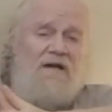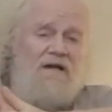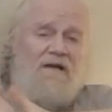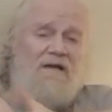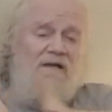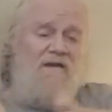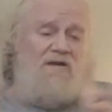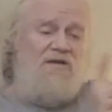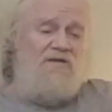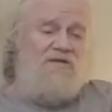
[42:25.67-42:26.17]
got in
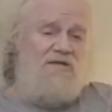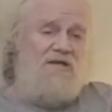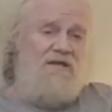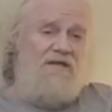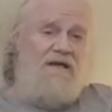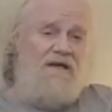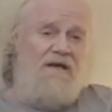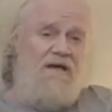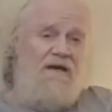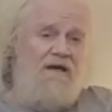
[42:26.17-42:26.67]
and it said
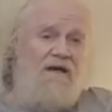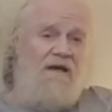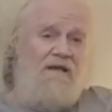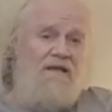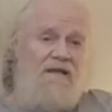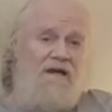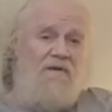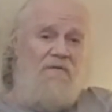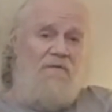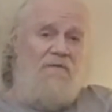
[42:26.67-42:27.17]

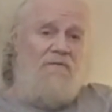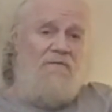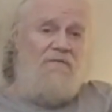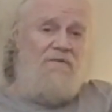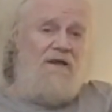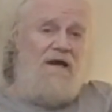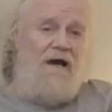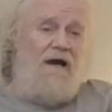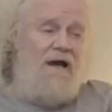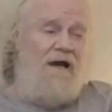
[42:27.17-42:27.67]

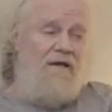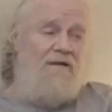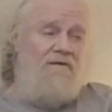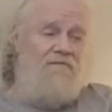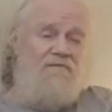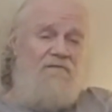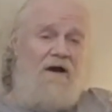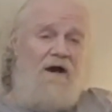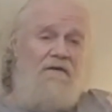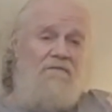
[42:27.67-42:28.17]
that I
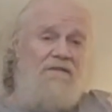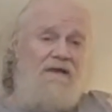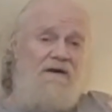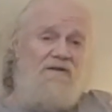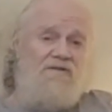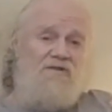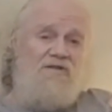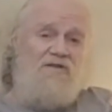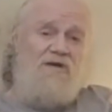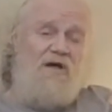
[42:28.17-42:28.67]
had
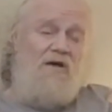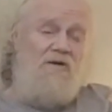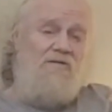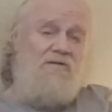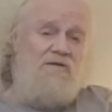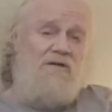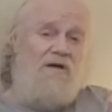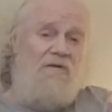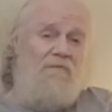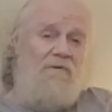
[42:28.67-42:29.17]

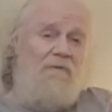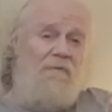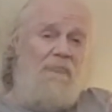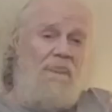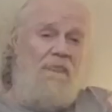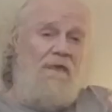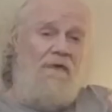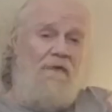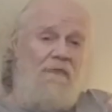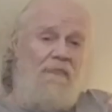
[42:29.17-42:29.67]
$5,000 coming.
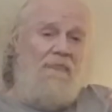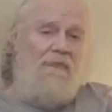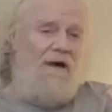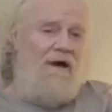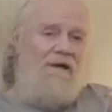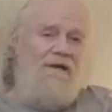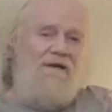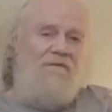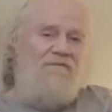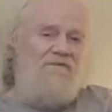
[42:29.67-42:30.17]

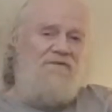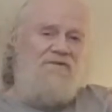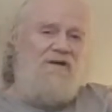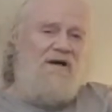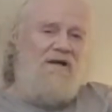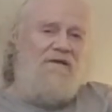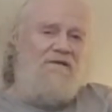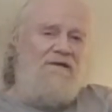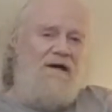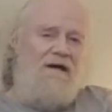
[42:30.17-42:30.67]
I never
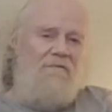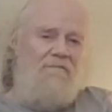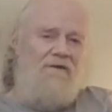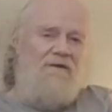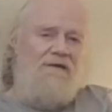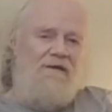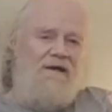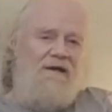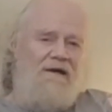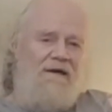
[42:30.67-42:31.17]
saw a dime of
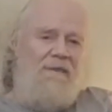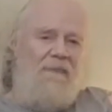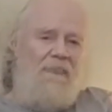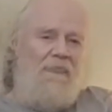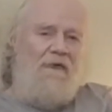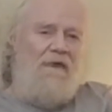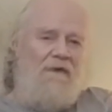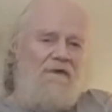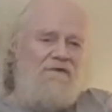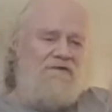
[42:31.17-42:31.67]
that.
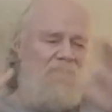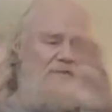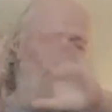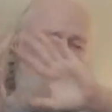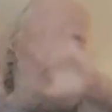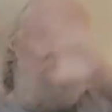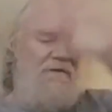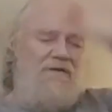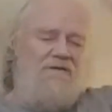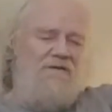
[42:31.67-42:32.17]
So,
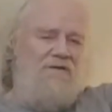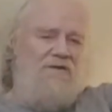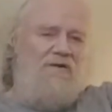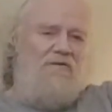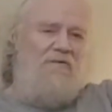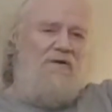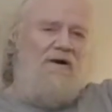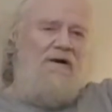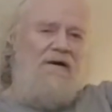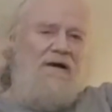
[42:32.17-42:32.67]
but you know
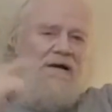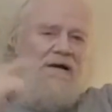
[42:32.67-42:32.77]
what?